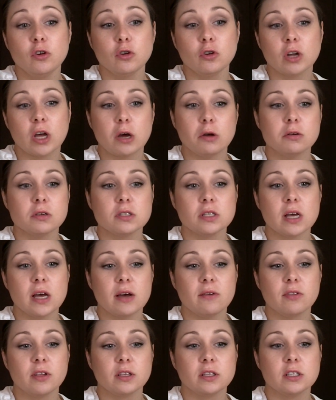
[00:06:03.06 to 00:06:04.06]
if you'll notice, they
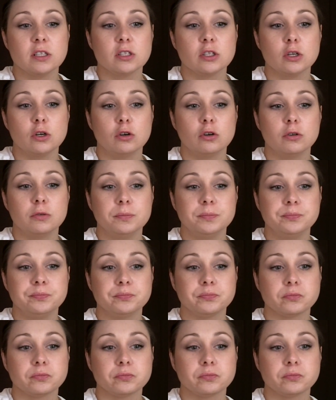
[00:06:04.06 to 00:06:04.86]
have like these little